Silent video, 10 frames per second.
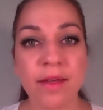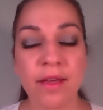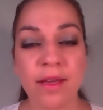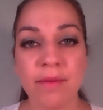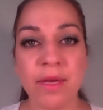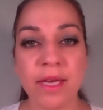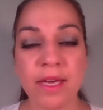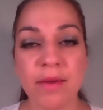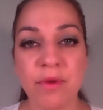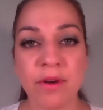making
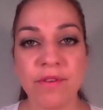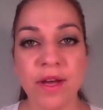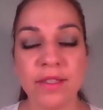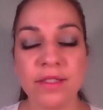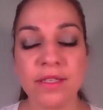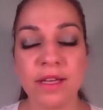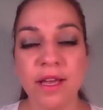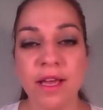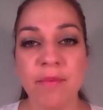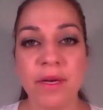it more advanced.
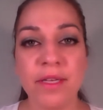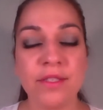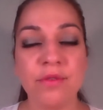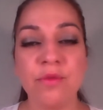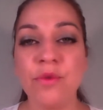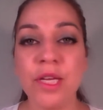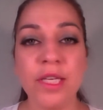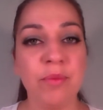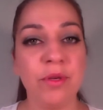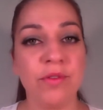But it's a
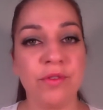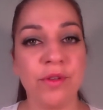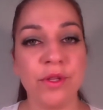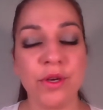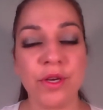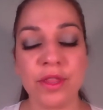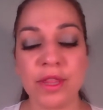really beautiful look.